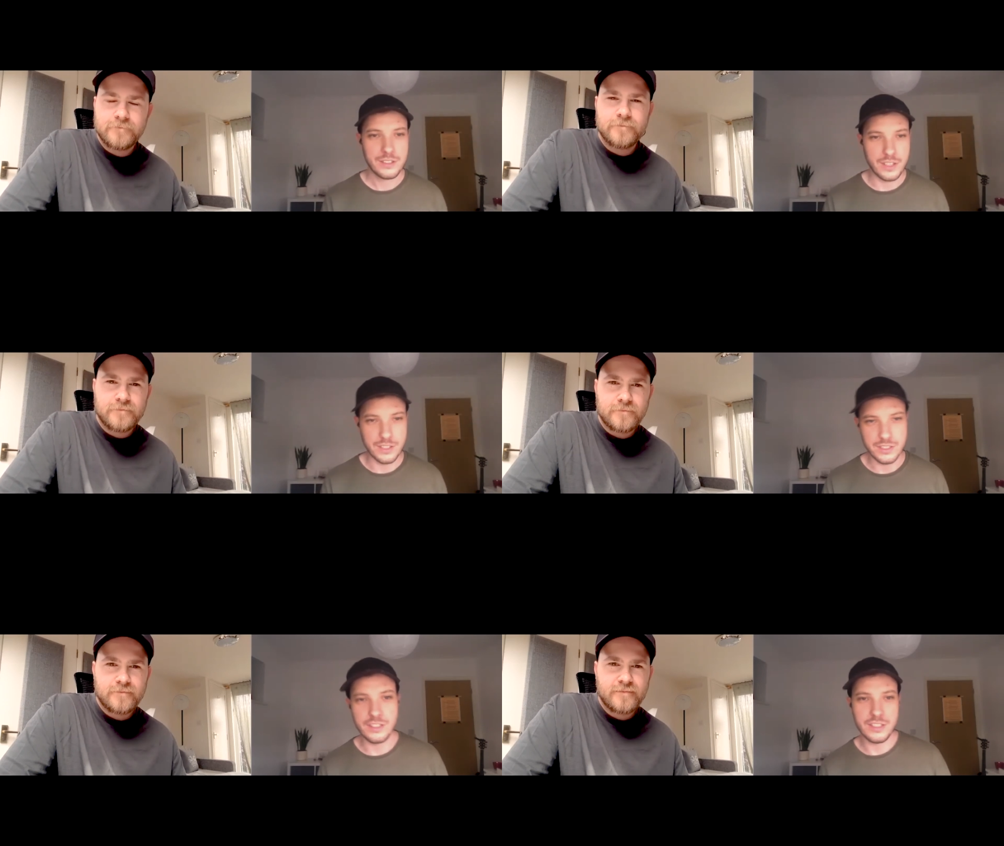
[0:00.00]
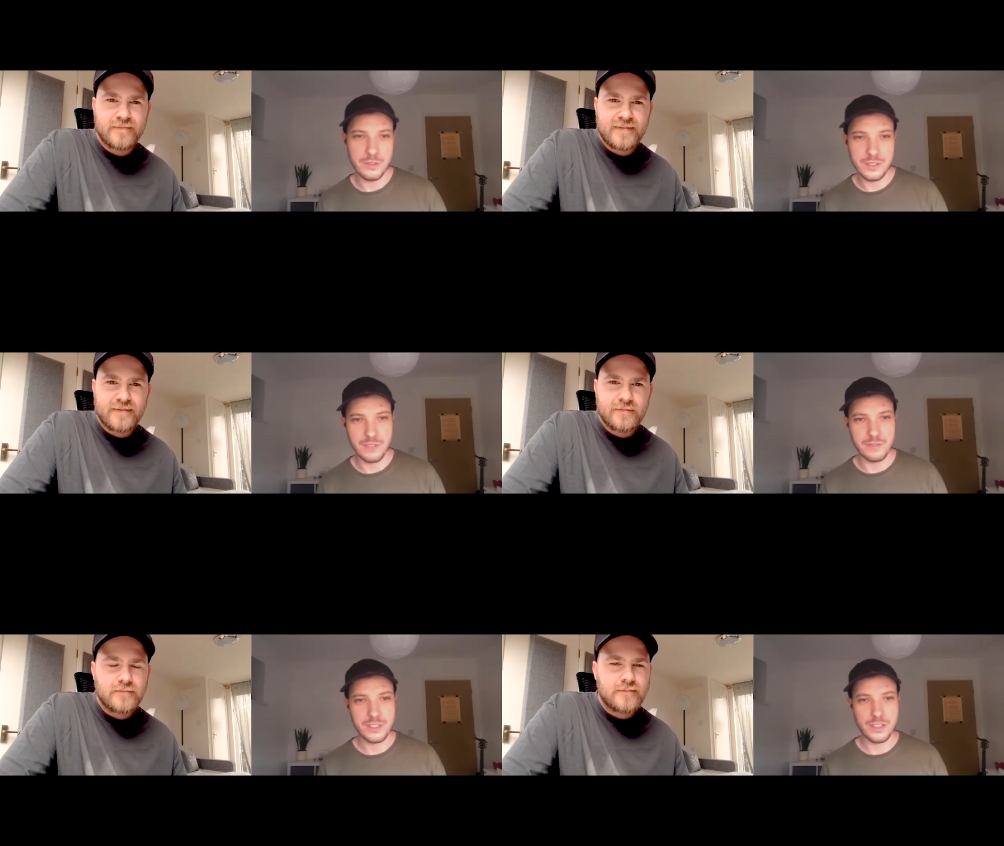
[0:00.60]
Speaker 1: that's
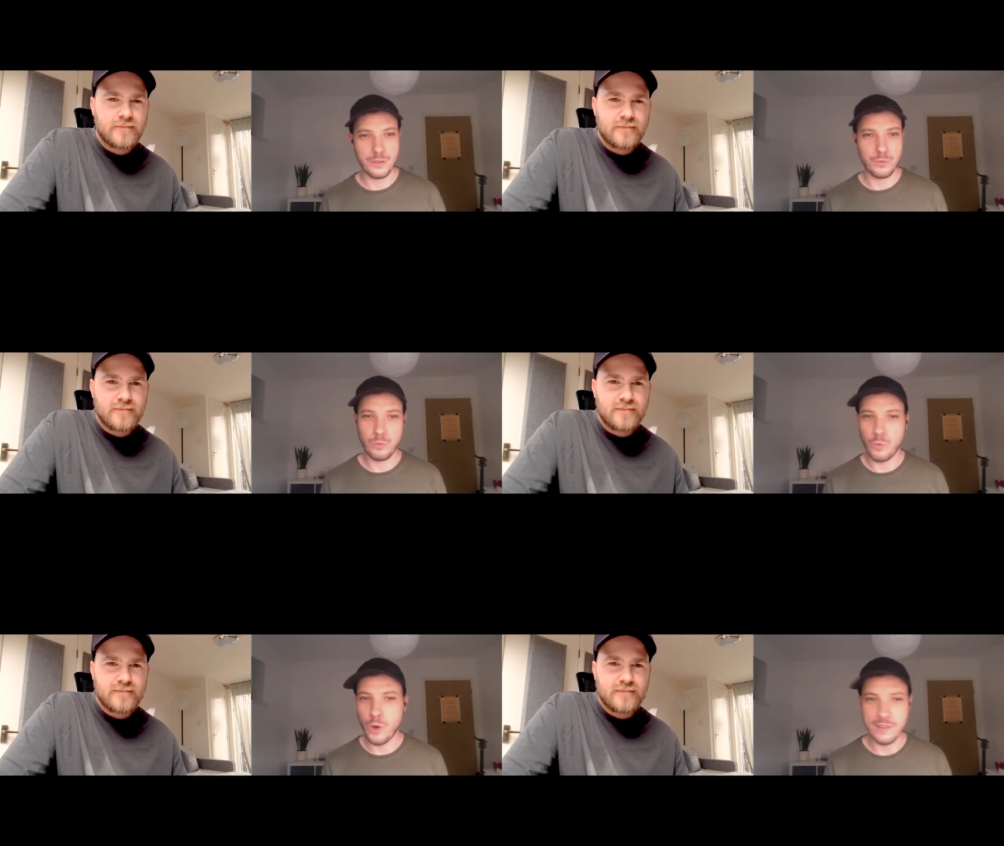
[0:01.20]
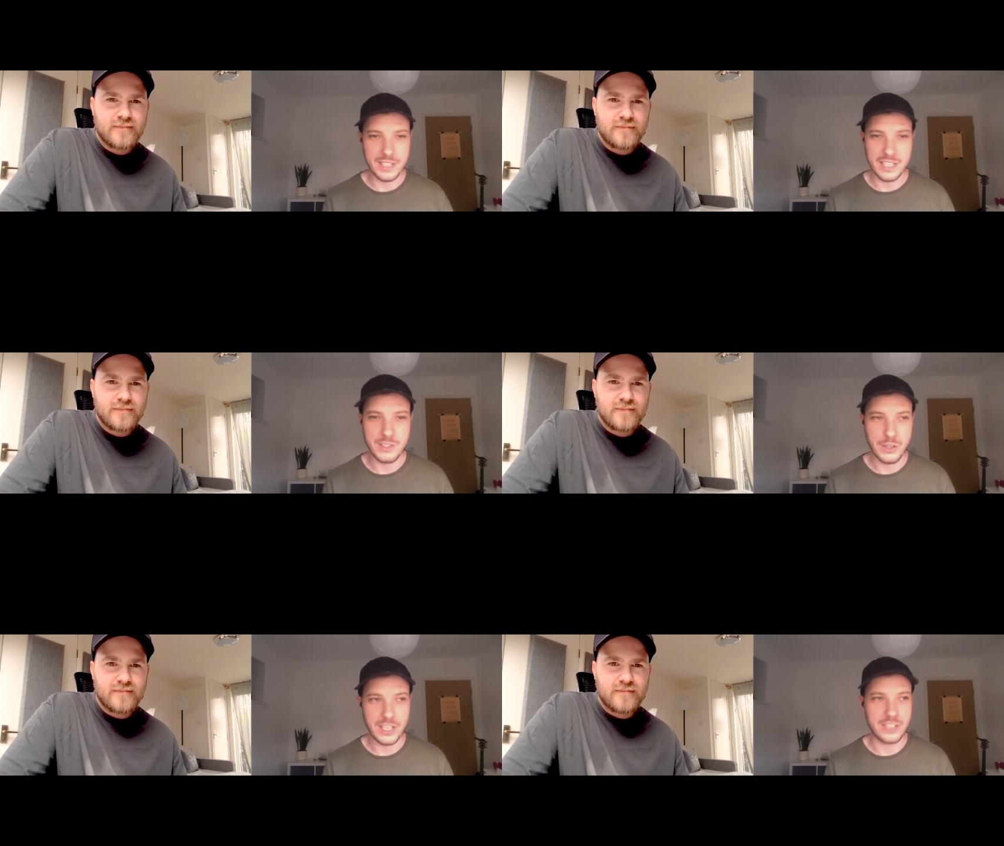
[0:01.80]
conducive to whatever that
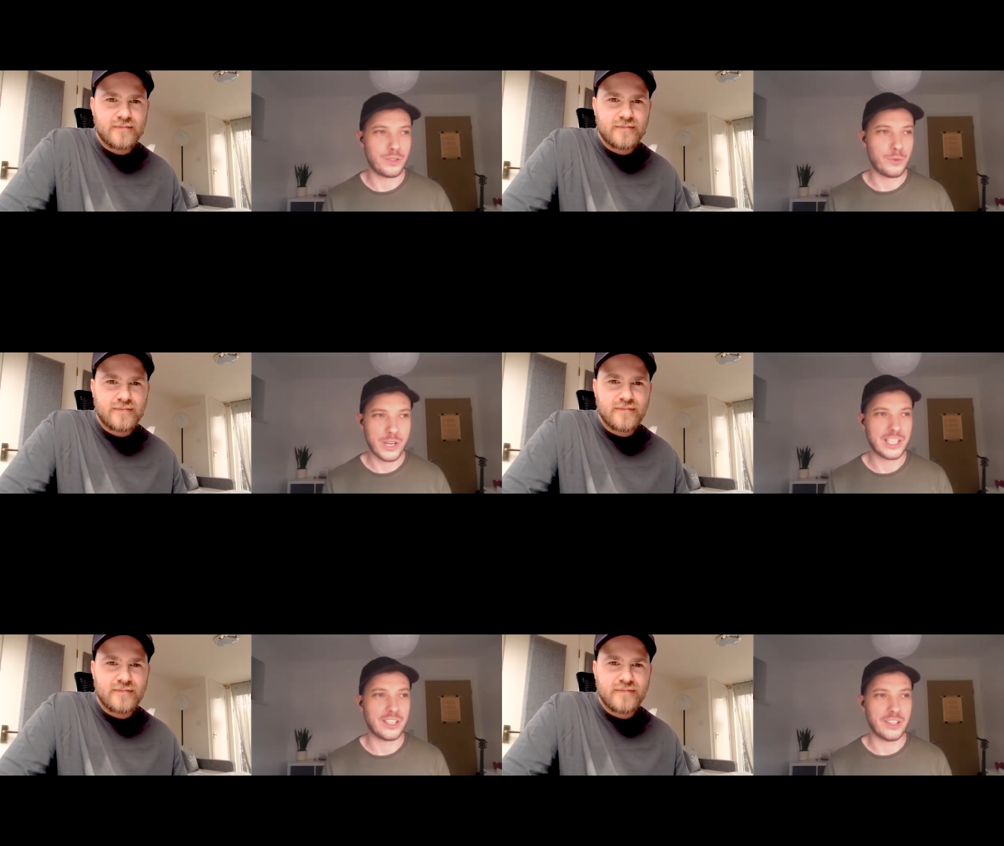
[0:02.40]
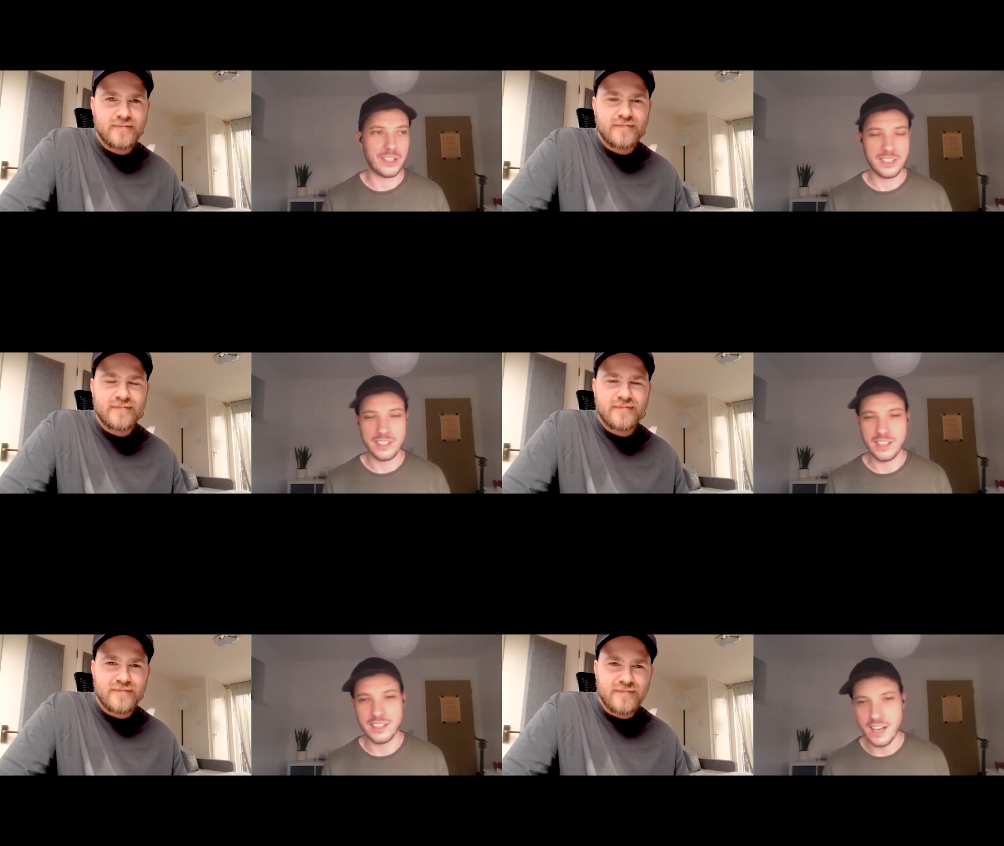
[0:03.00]
song is you're working on,
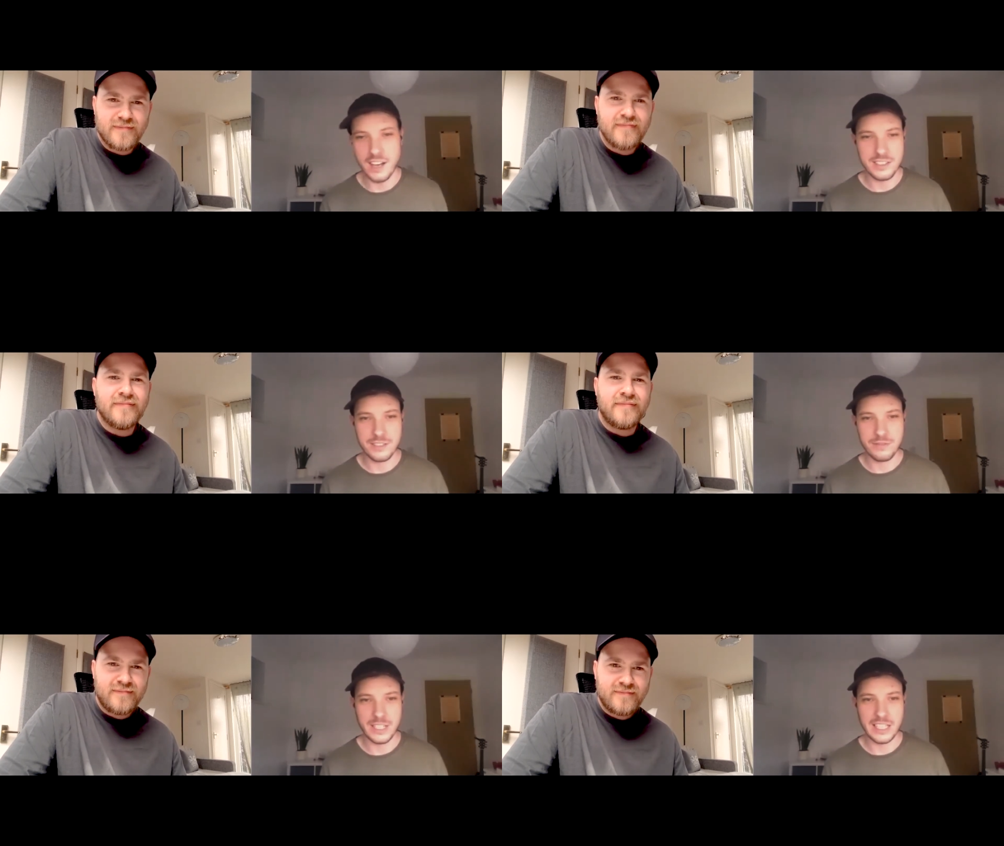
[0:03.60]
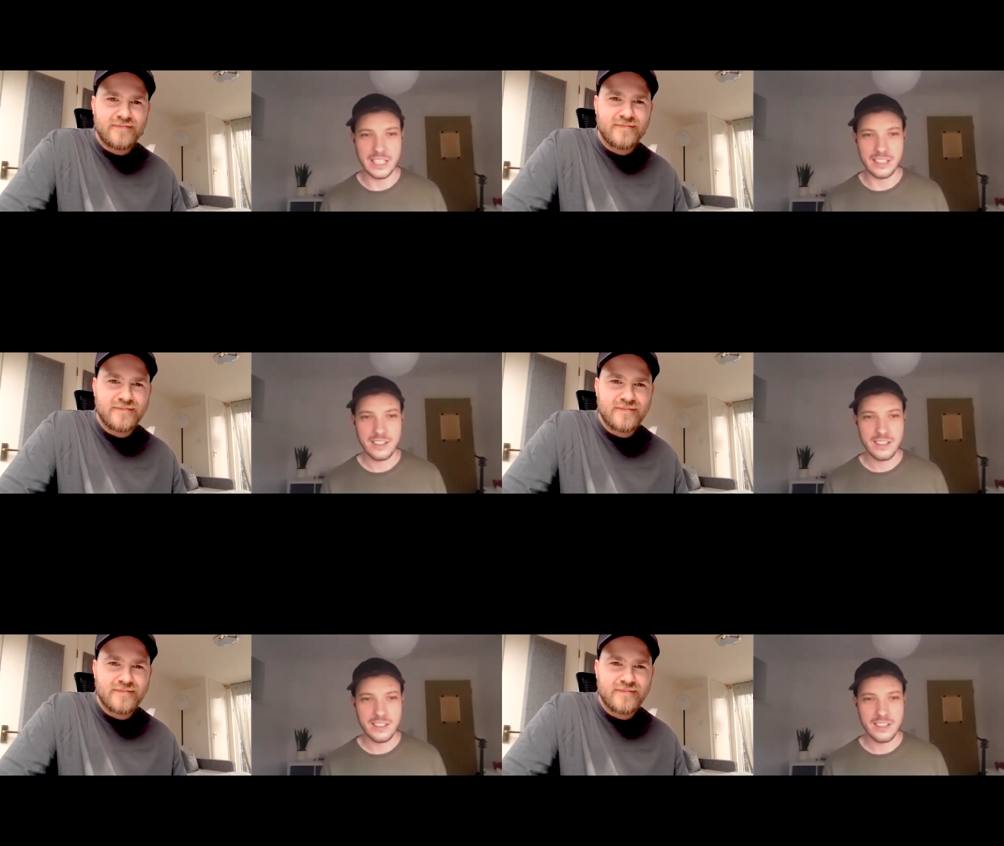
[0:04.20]
and and the artist feeling,